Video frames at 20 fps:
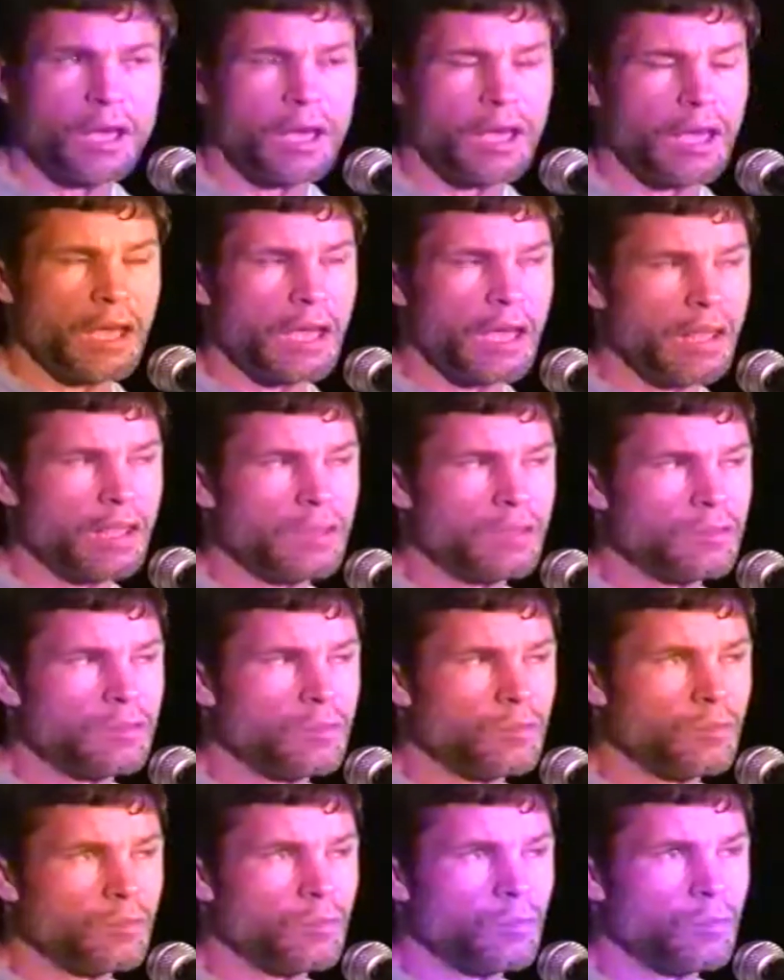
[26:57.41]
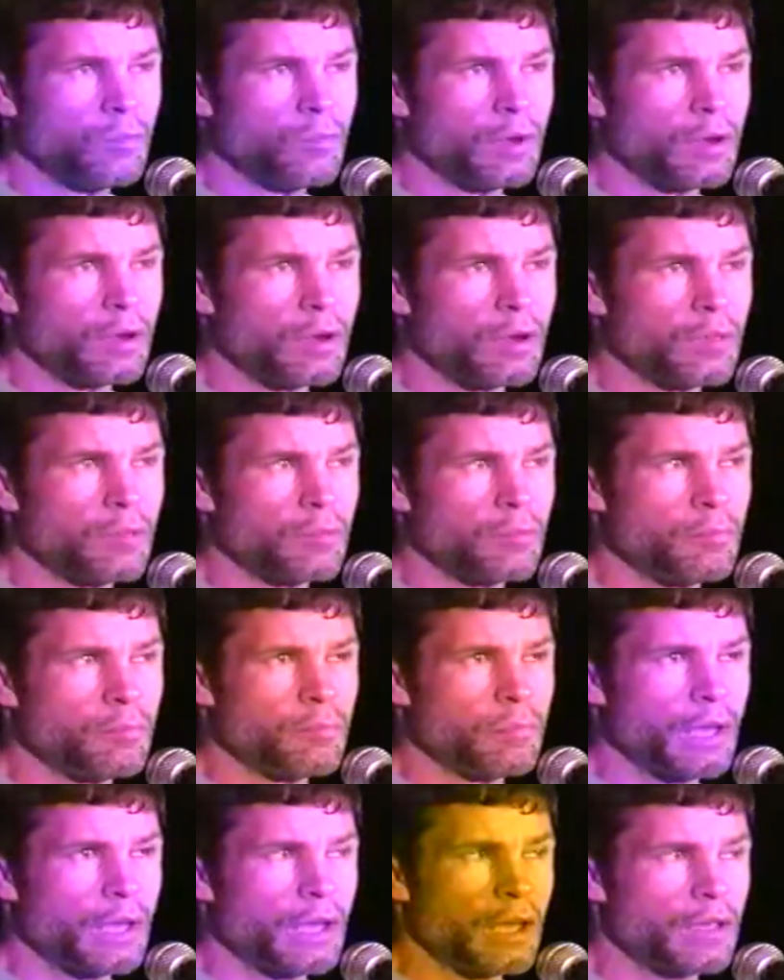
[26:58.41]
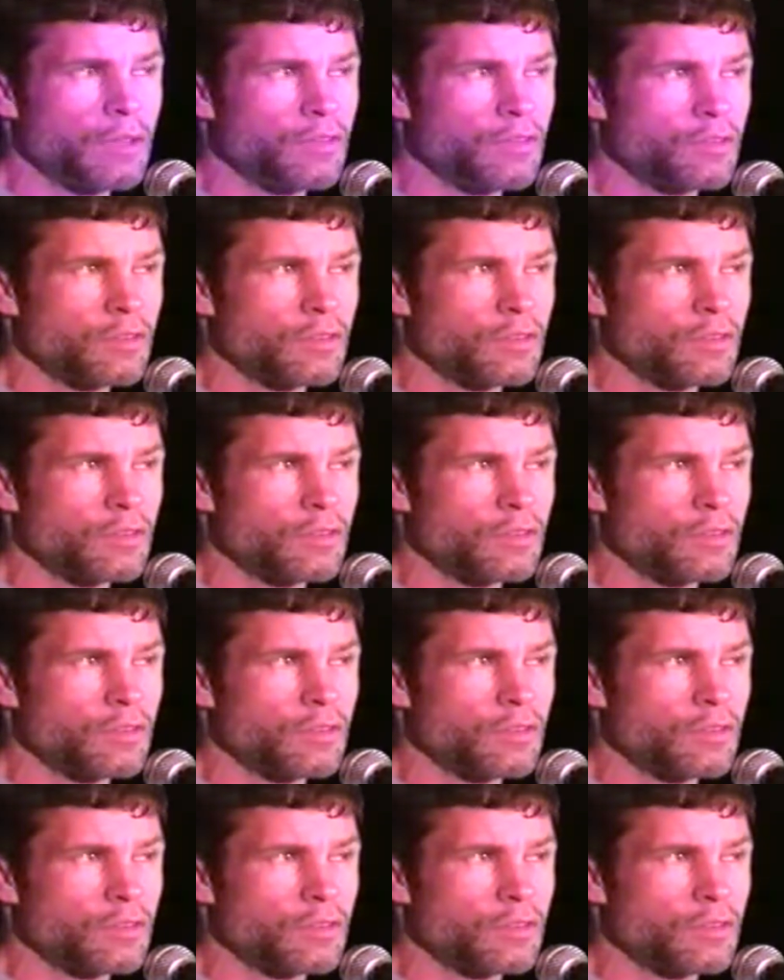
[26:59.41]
And where the band's